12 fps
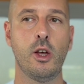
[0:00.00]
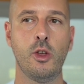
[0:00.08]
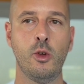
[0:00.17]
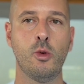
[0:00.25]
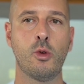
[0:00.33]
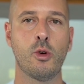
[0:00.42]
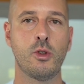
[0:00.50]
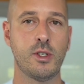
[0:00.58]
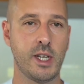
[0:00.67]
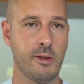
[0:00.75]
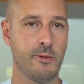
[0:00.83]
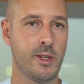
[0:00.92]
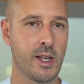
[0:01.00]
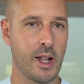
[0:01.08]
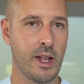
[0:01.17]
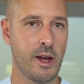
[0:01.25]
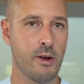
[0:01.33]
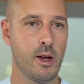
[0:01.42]
you could
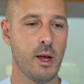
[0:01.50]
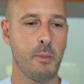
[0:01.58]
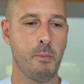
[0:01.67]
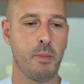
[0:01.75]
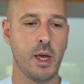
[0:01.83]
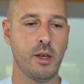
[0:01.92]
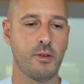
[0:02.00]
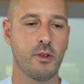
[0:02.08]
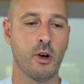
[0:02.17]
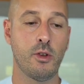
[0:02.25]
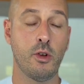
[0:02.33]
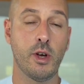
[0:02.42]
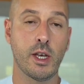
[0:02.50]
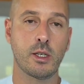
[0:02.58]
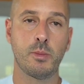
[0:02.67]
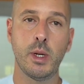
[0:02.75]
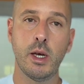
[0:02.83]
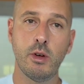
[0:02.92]
self-declare based on your
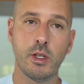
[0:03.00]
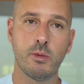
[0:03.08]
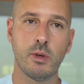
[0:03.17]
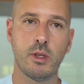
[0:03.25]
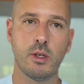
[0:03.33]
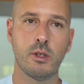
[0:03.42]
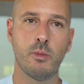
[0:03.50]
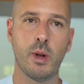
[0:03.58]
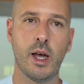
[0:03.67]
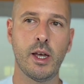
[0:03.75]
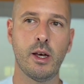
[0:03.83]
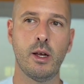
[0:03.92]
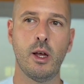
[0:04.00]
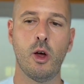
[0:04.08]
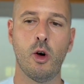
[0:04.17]
experience with the supplier